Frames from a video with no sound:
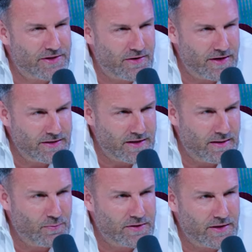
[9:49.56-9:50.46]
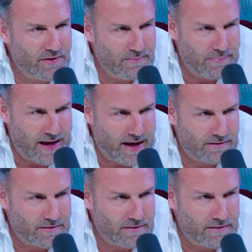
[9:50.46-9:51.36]
their income with their
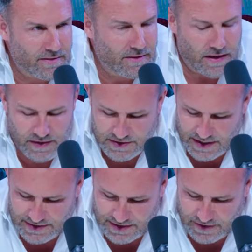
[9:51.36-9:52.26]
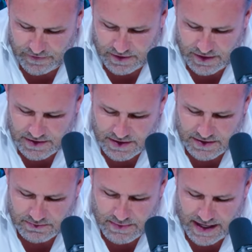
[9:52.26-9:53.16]
impact. Now this says it differently. This
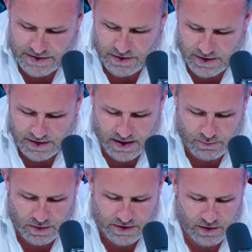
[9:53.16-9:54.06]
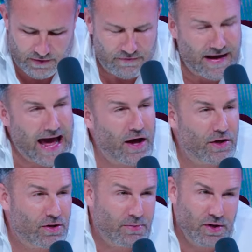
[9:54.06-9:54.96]
says match their income with their
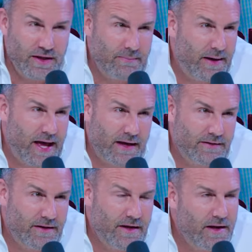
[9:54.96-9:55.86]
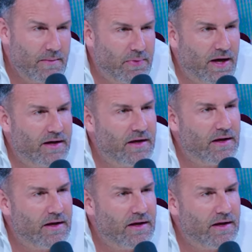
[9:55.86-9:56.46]
invaluable impact, but